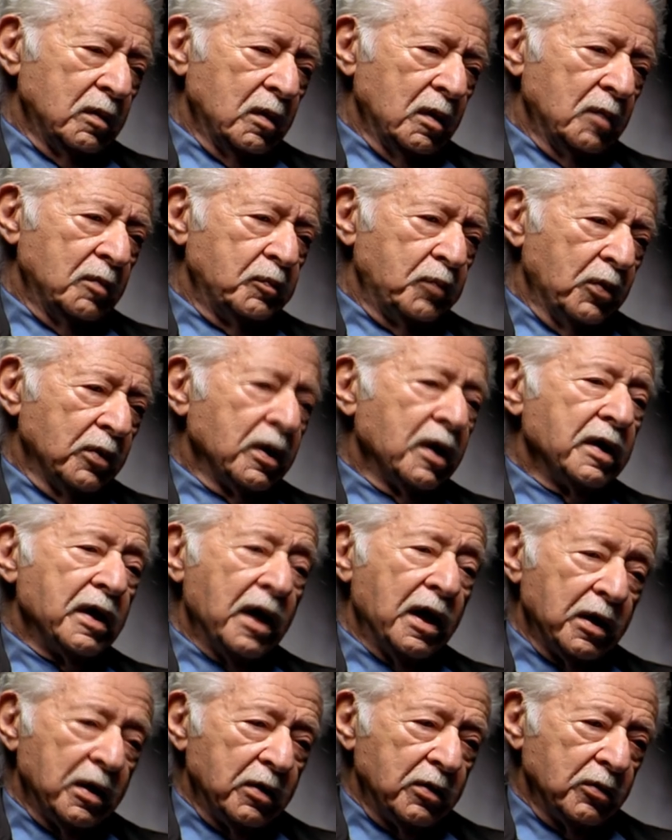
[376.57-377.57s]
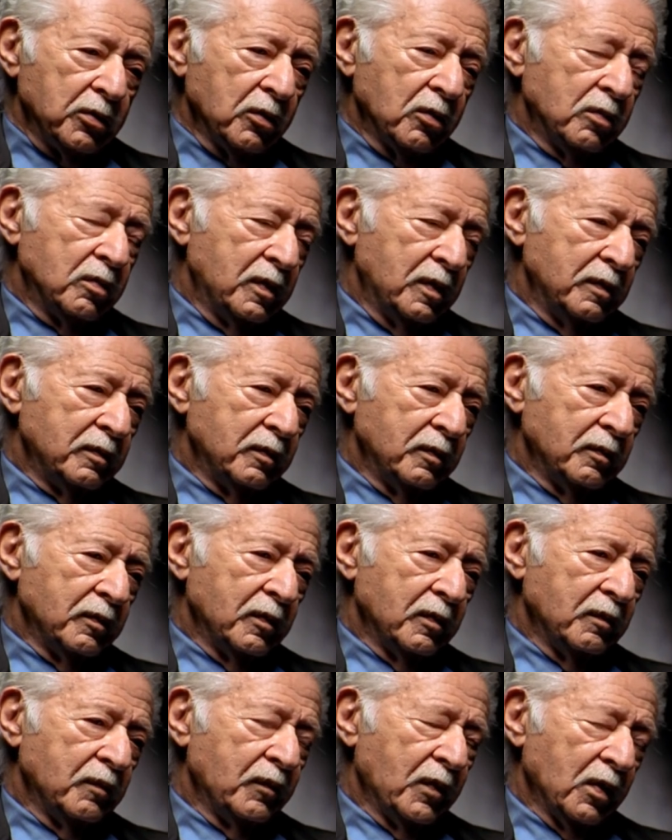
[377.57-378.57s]
It put an end to
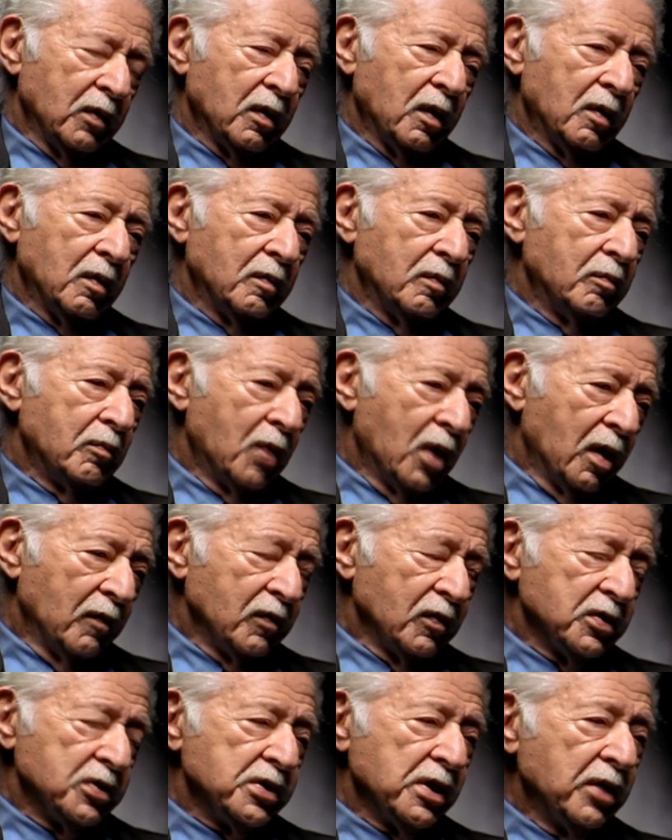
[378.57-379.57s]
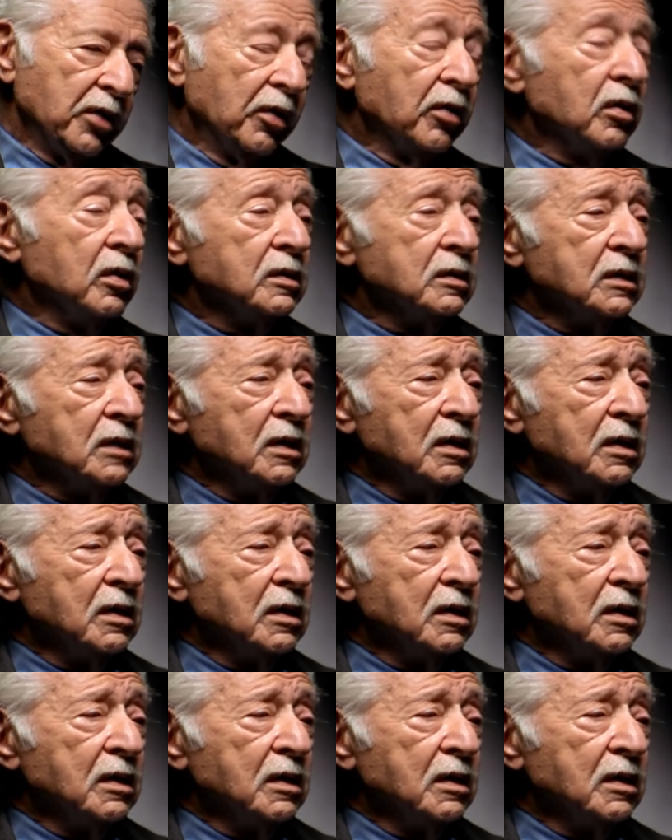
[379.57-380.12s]
a marvelous era.